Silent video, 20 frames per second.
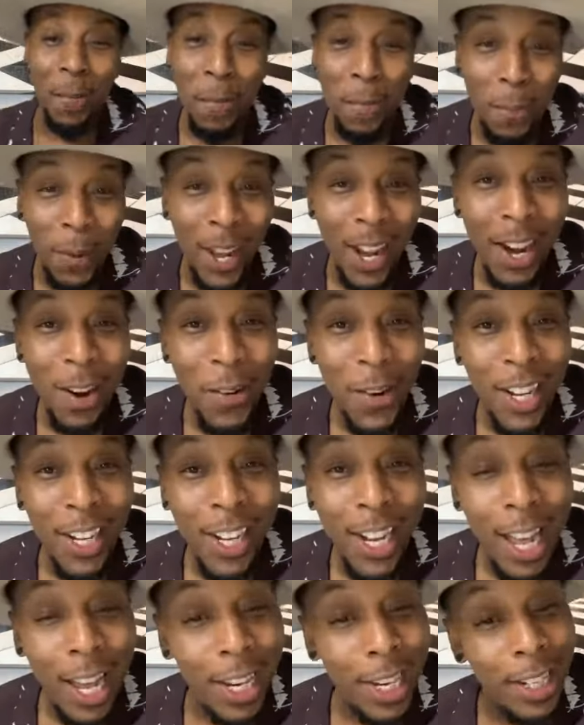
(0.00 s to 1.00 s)

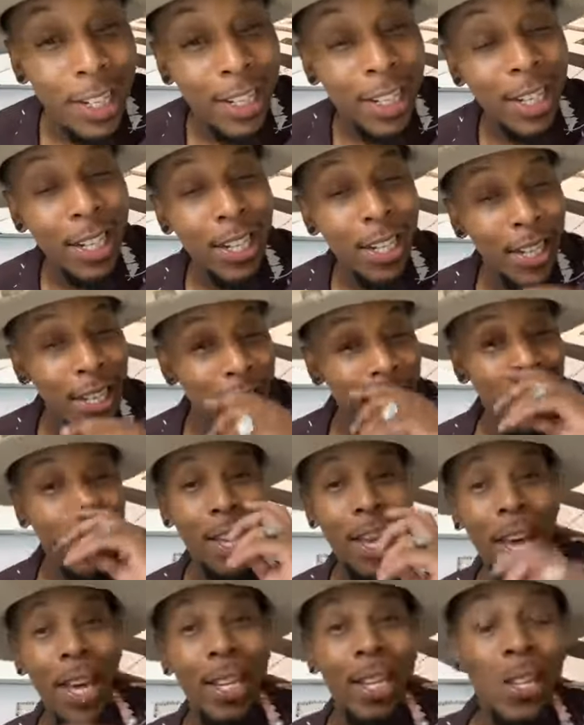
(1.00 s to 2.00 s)
apparently I done,
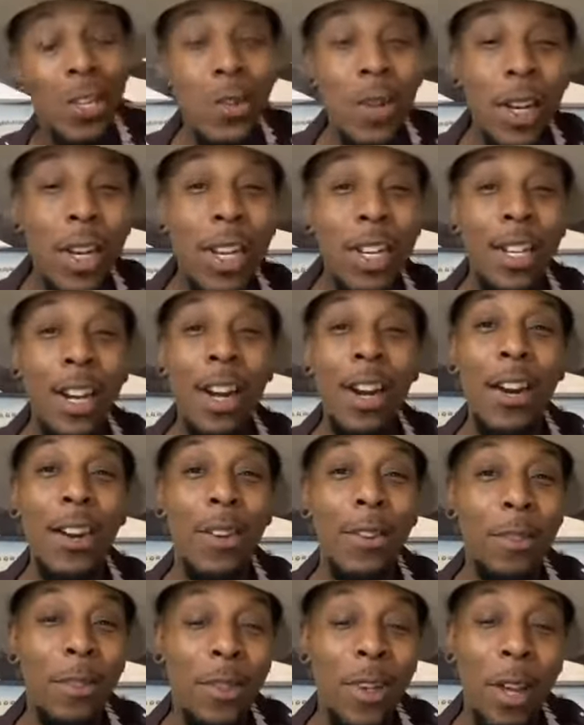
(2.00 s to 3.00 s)
I done struck a
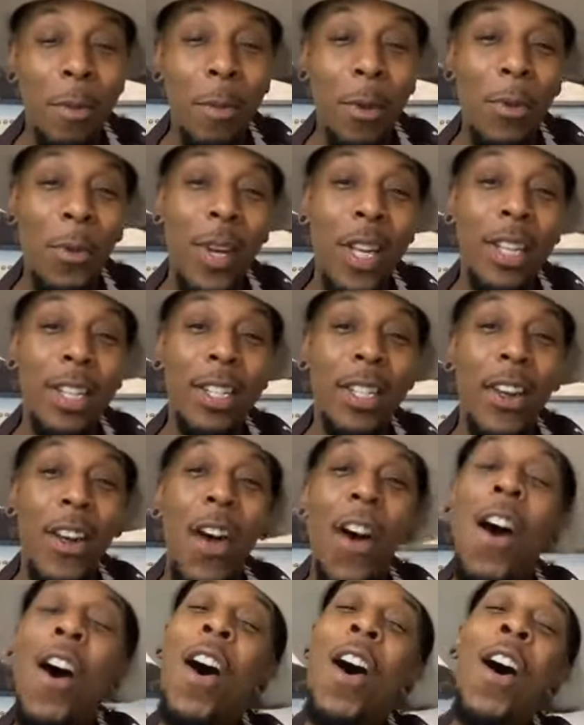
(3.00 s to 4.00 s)
nerve. So I'm gonna wait till
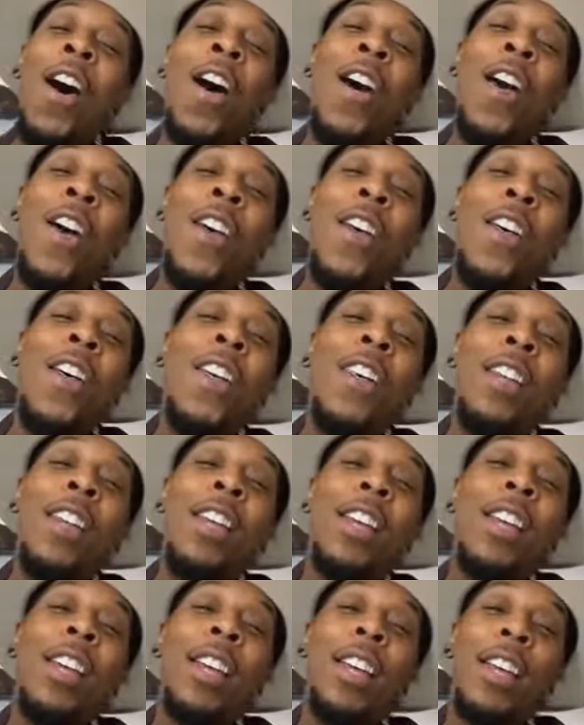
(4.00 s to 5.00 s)
all
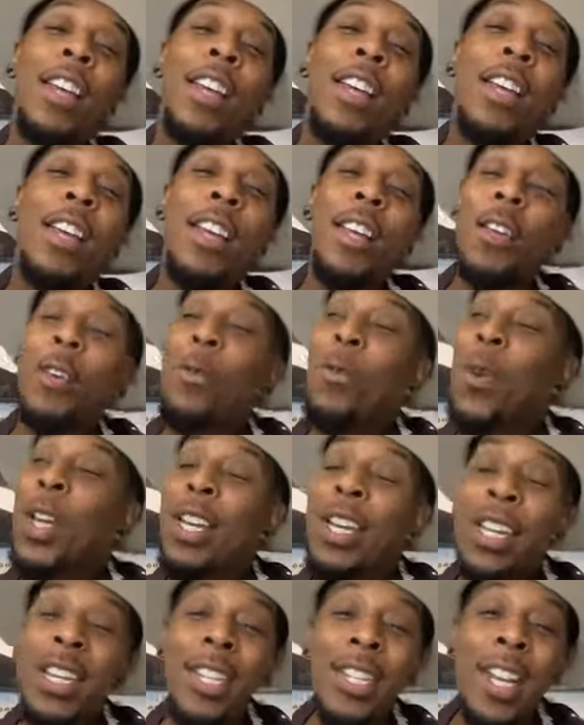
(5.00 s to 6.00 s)

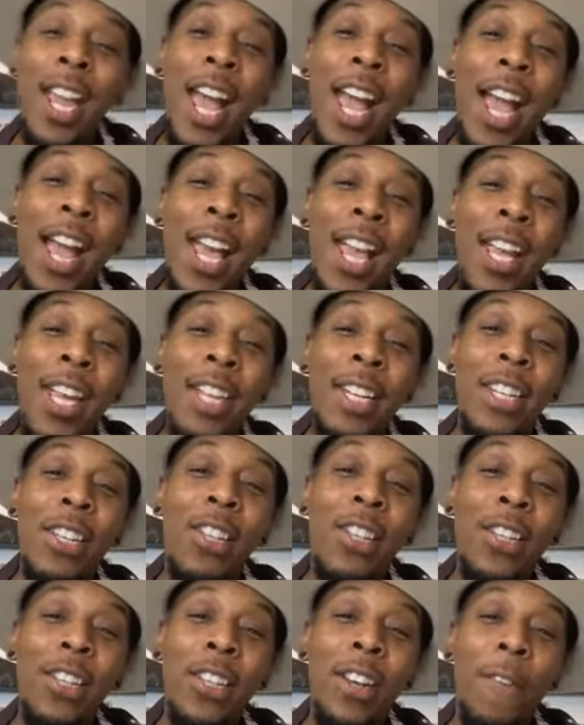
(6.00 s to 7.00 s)
when the
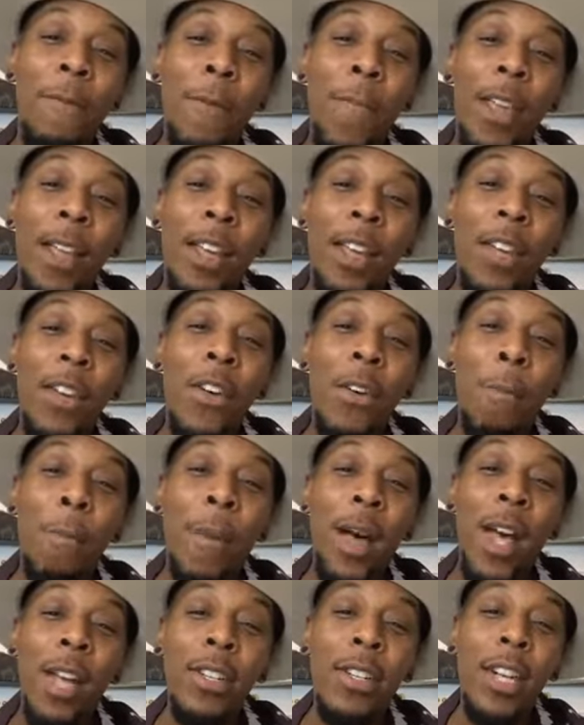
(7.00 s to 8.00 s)
saints go
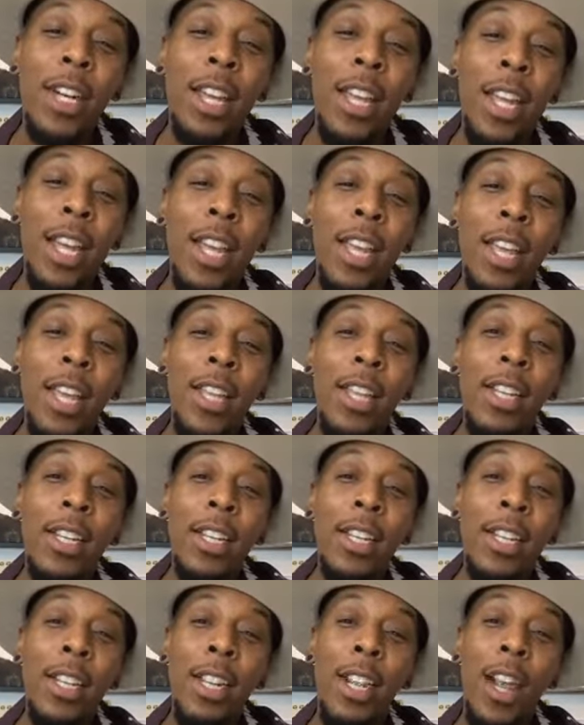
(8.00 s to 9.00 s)
marching
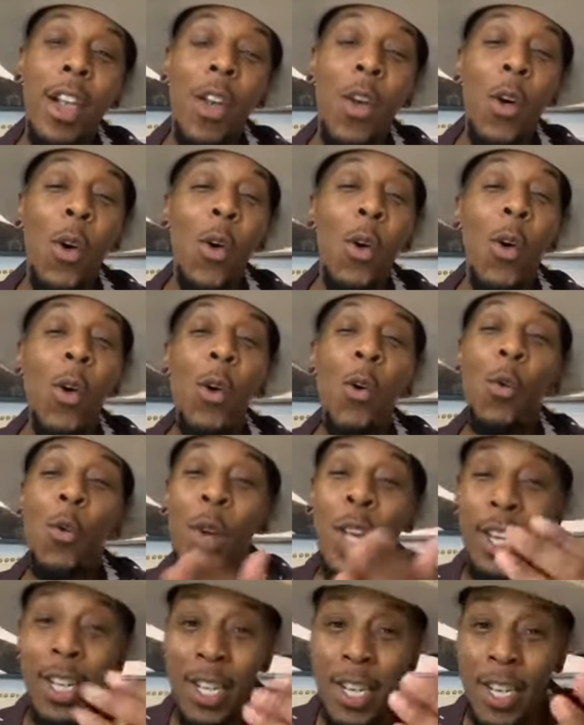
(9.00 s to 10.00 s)
in, or
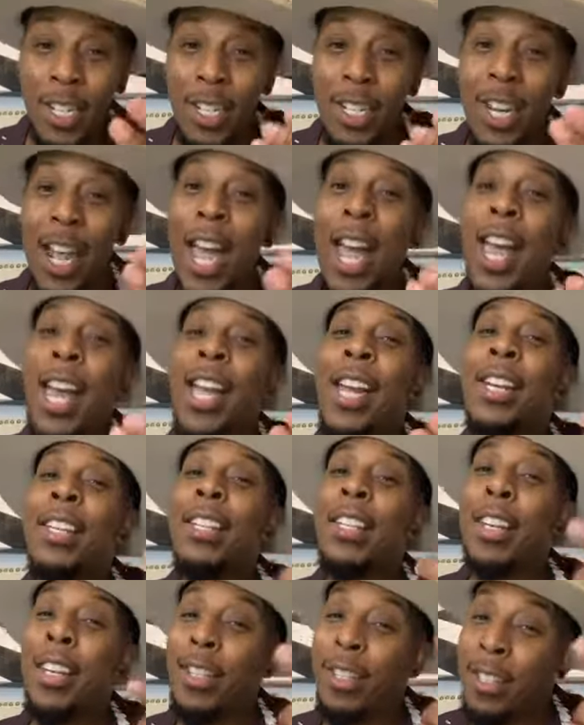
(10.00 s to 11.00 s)
when the
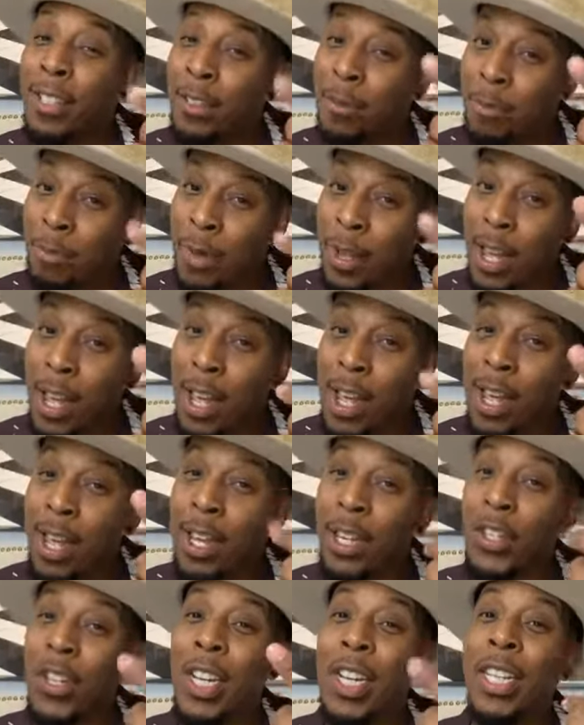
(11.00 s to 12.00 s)
saints go
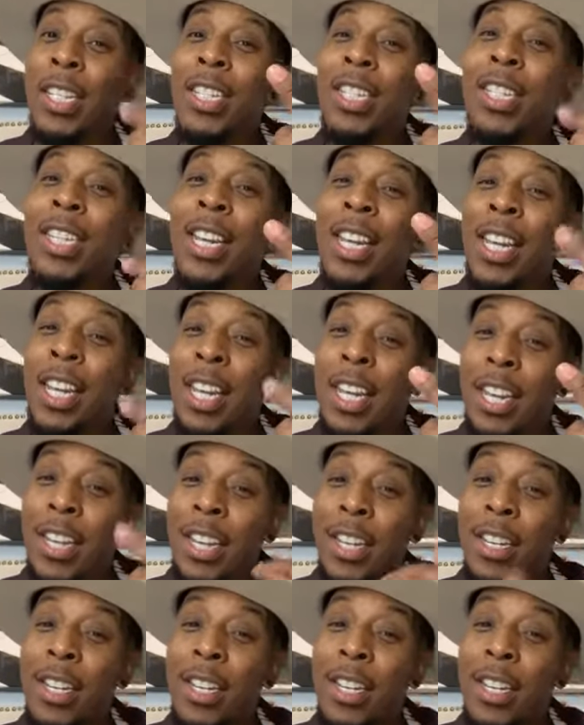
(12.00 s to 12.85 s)
marching in.